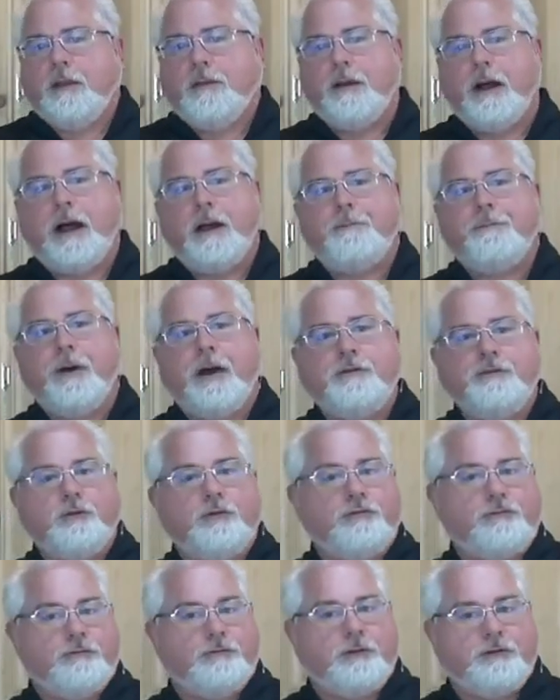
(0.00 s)
but
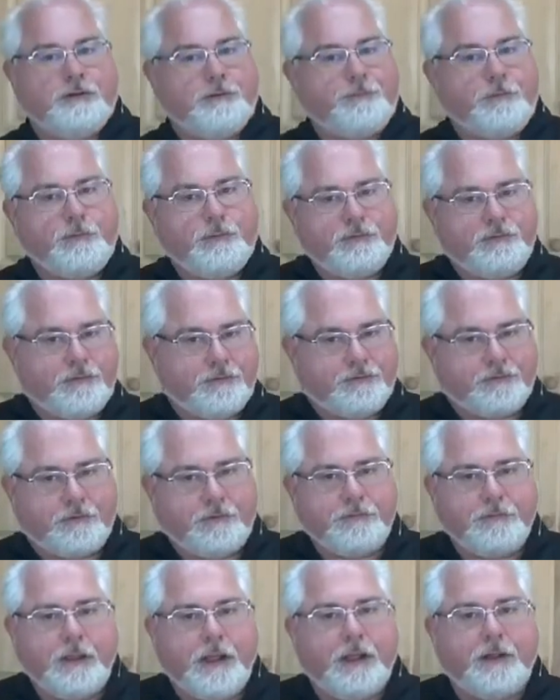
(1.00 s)
uses a different
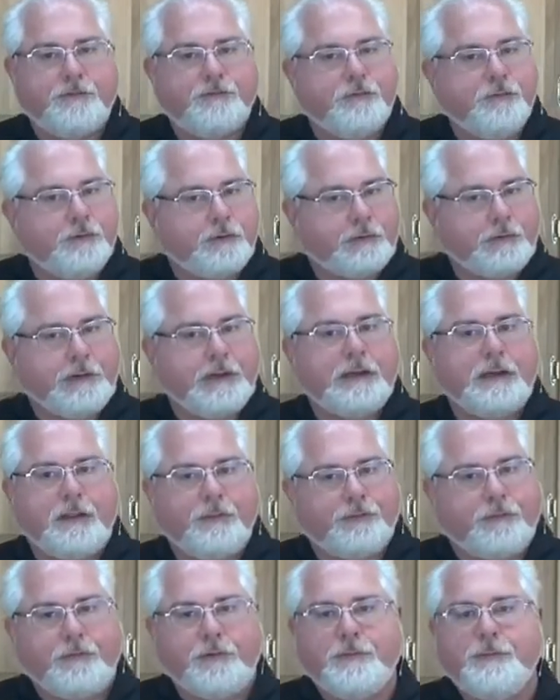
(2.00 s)
resistor to create
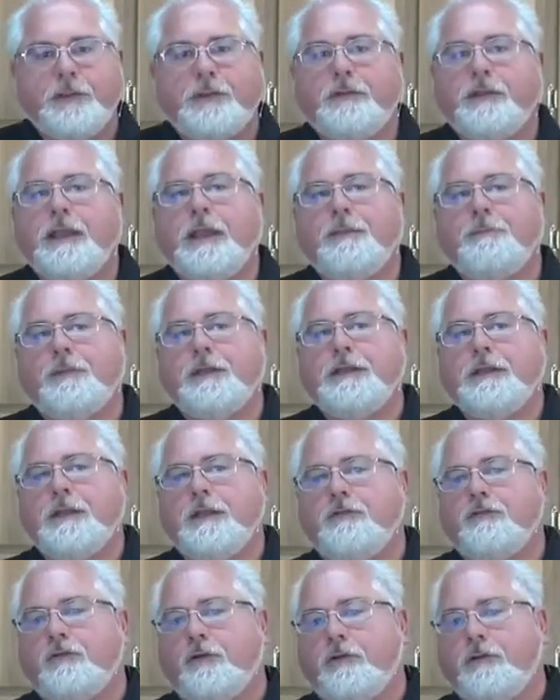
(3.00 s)
a 30 milliamp
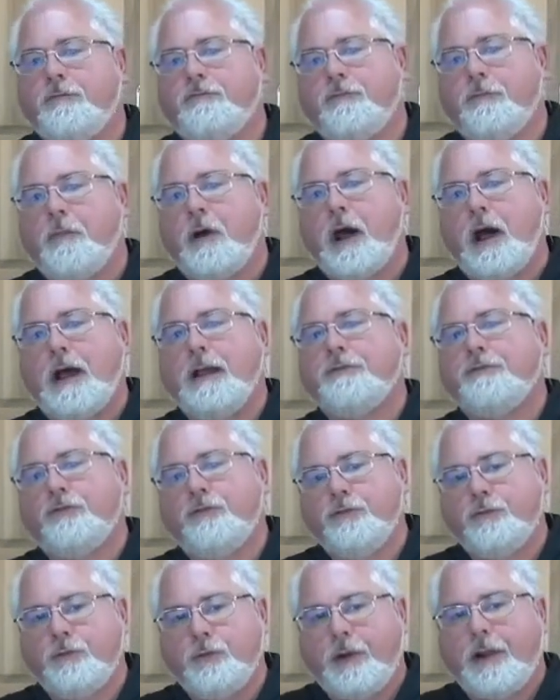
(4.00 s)
leakage current from hot
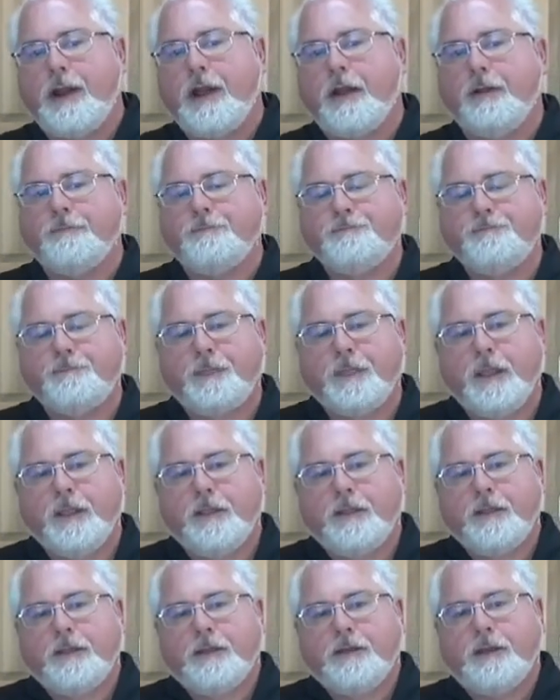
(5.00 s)
to ground.
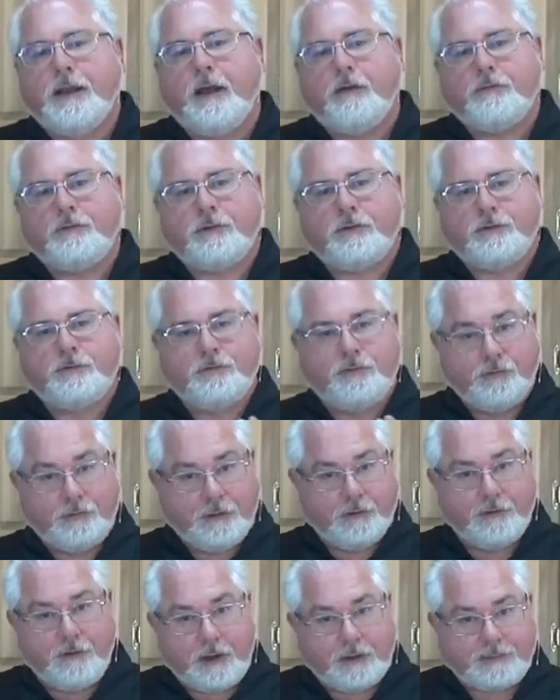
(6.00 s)
Now, to
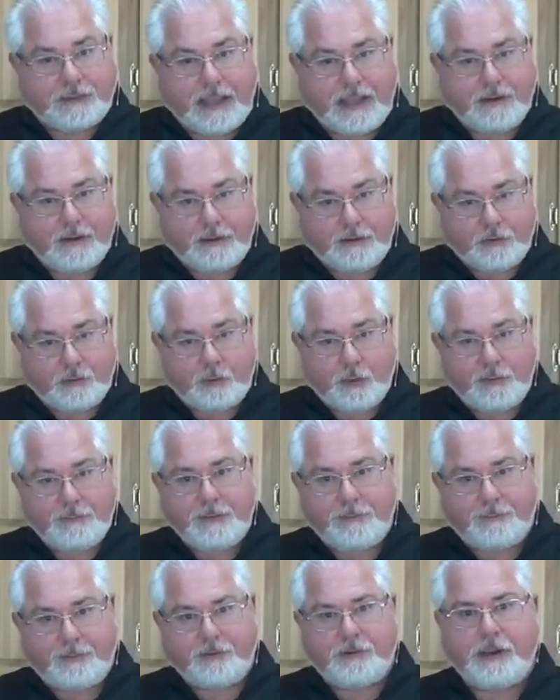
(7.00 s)
conduct that
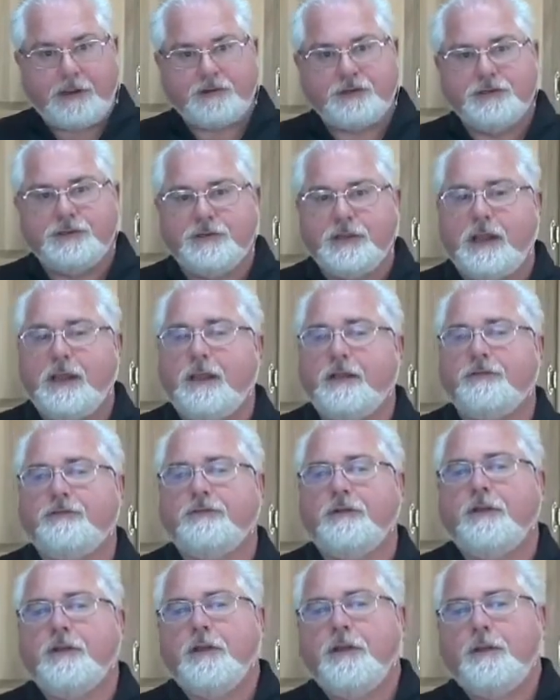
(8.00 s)
equipment protection test,